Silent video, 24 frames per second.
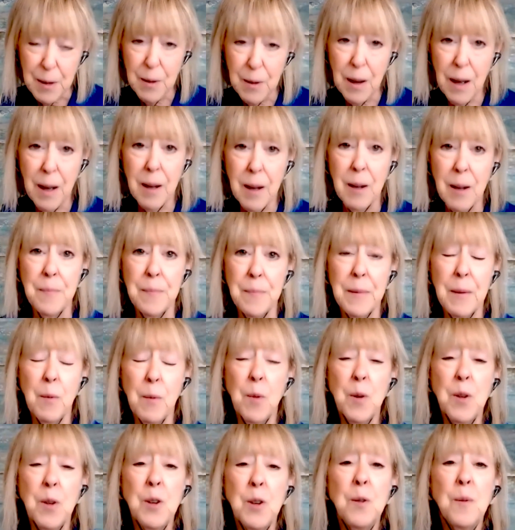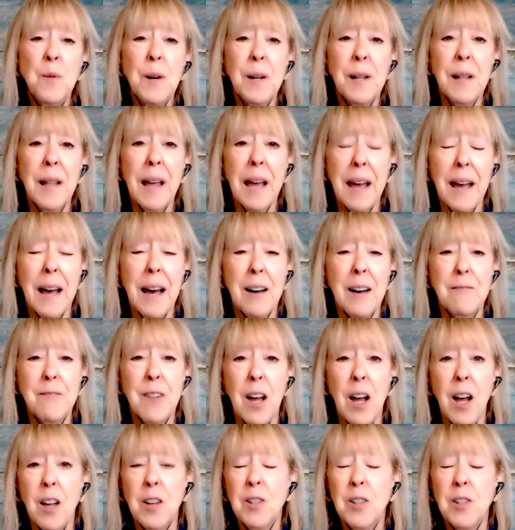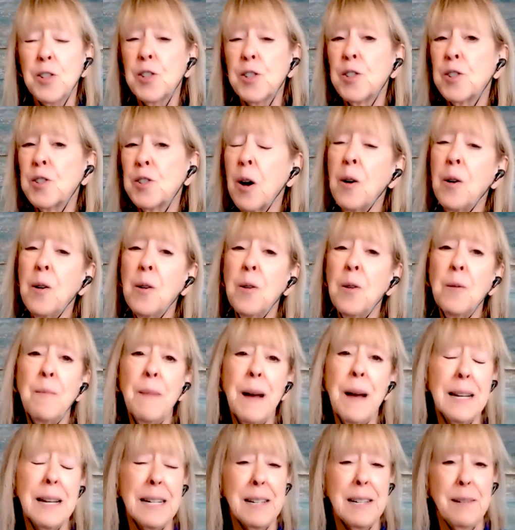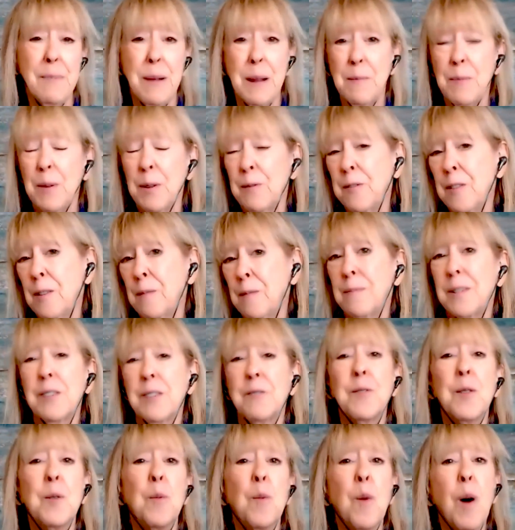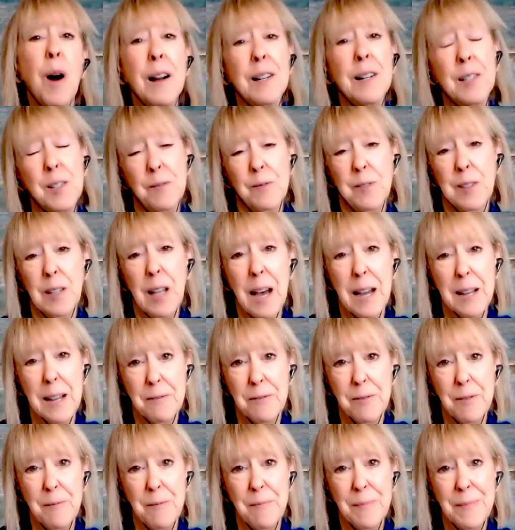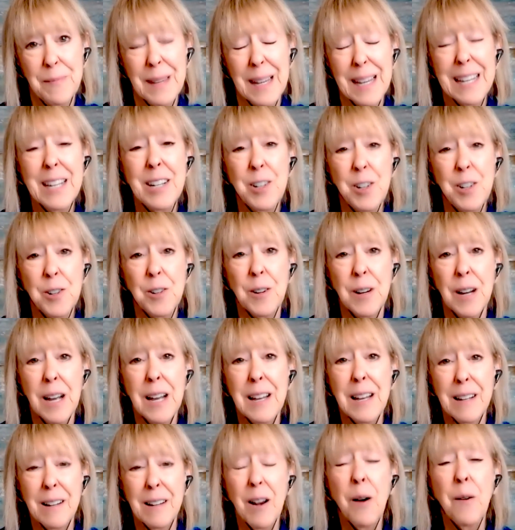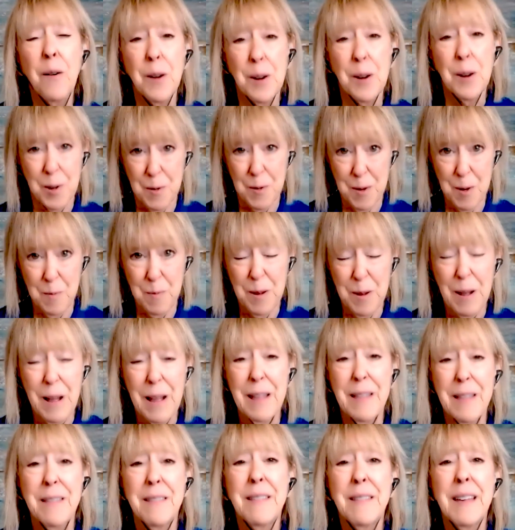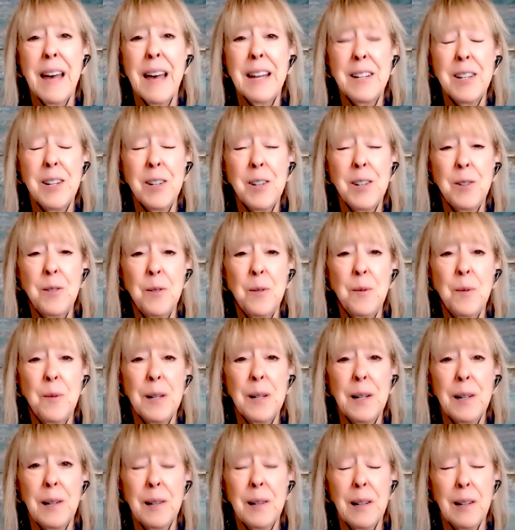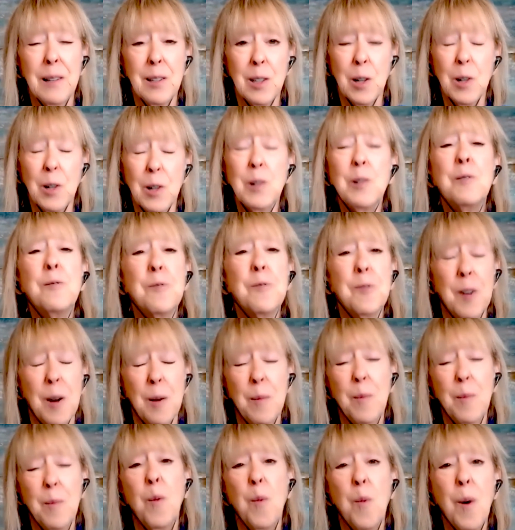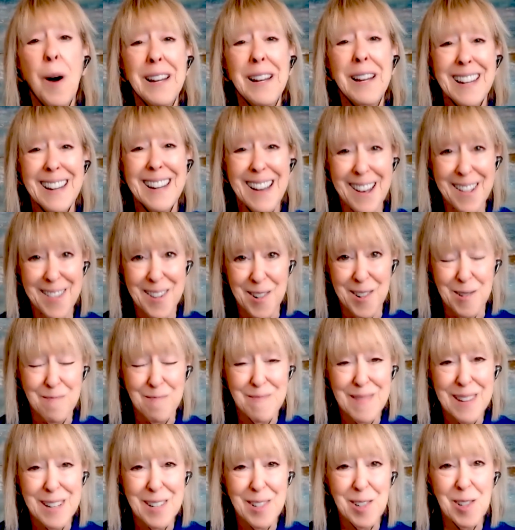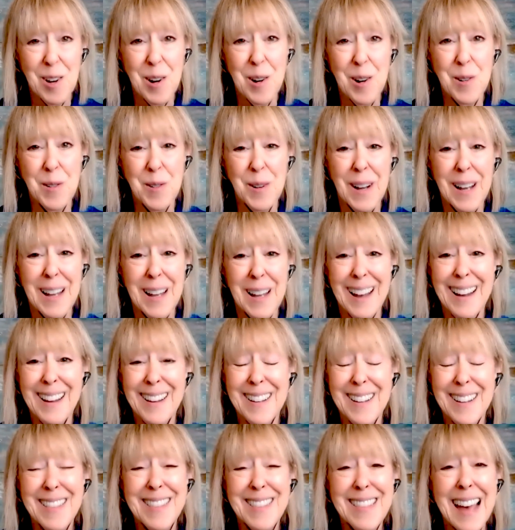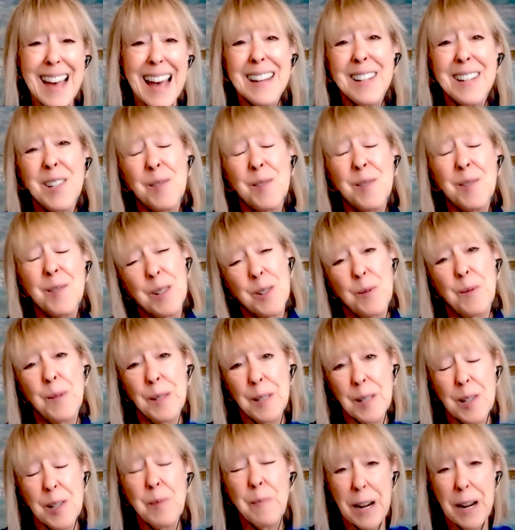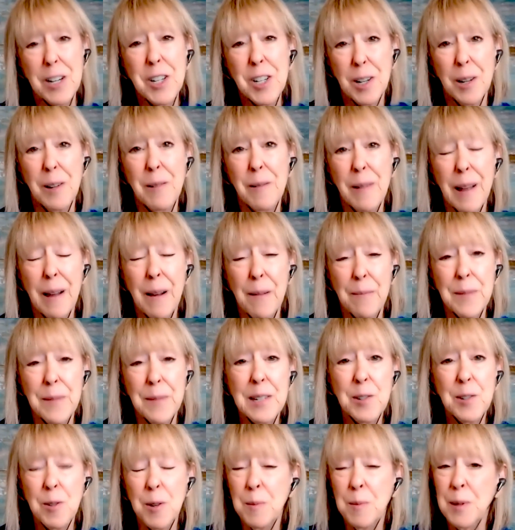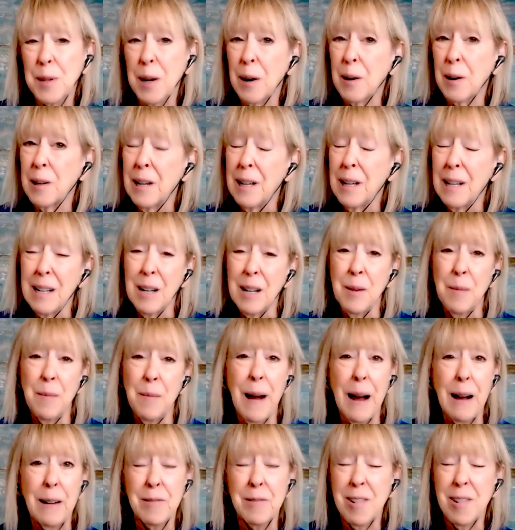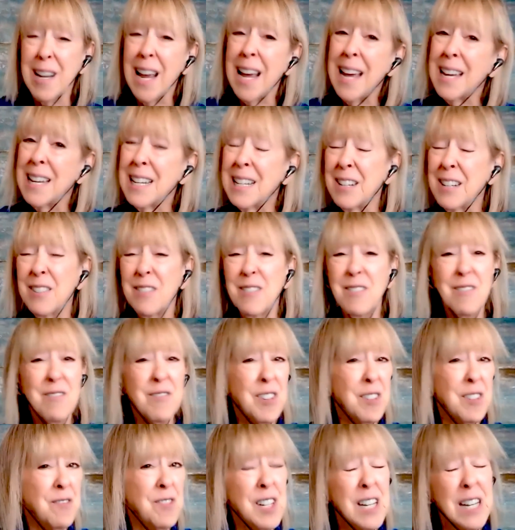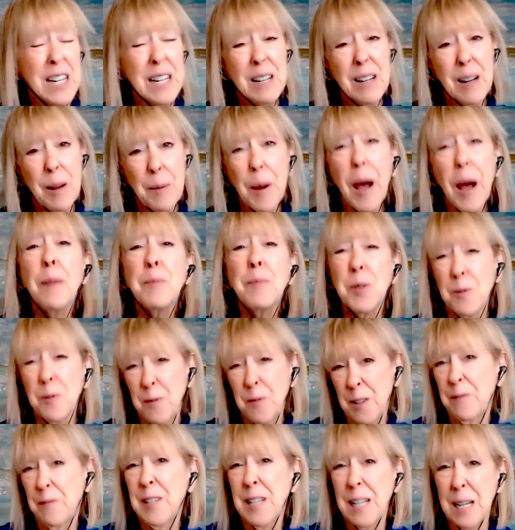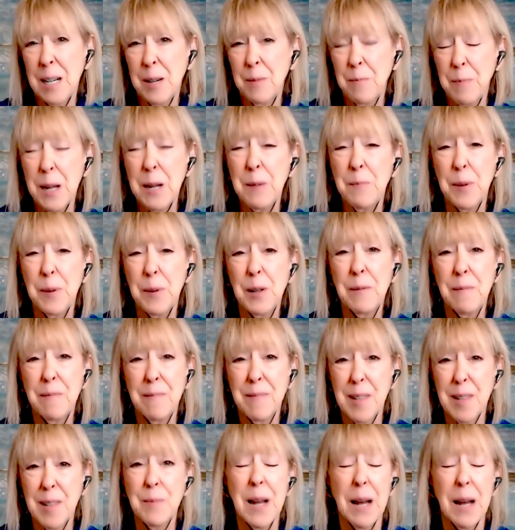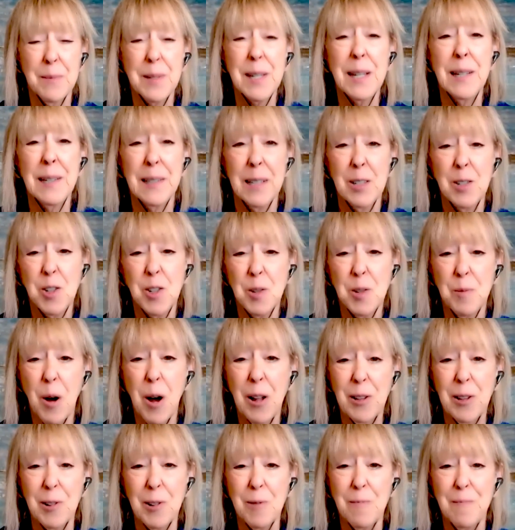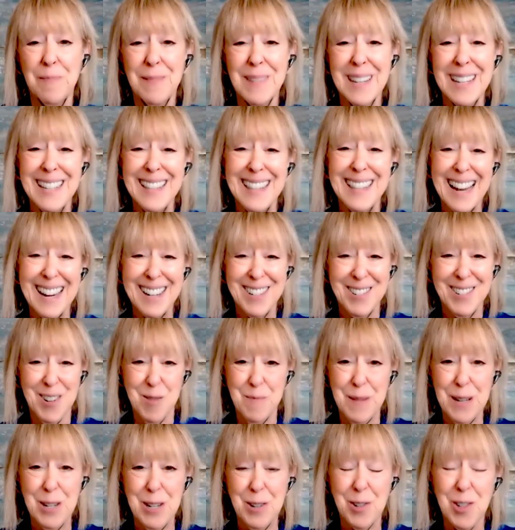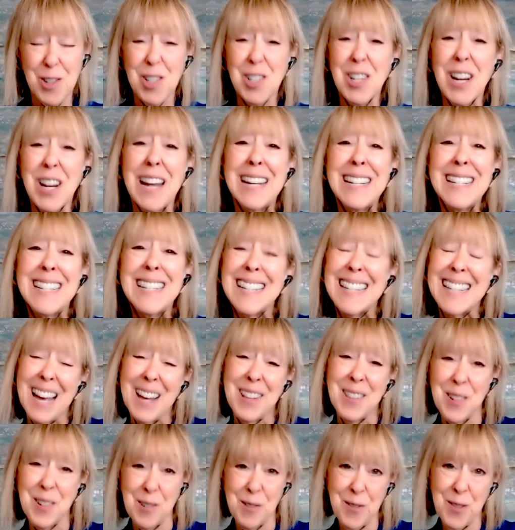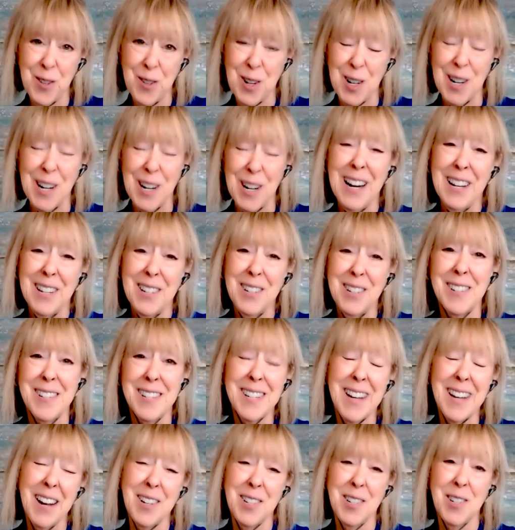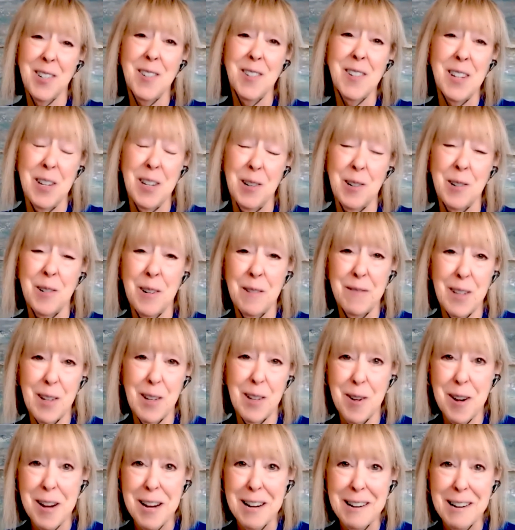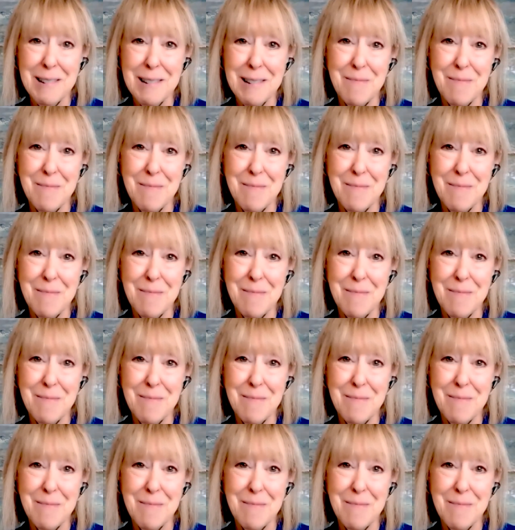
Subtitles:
You will have so many people from different walks of life in your cohort group that you will learn from one another. So that is what's really special. These groups are about 10, 15, up to 15 people, sometimes a little smaller in that group, and you stay together for your entire year of learning.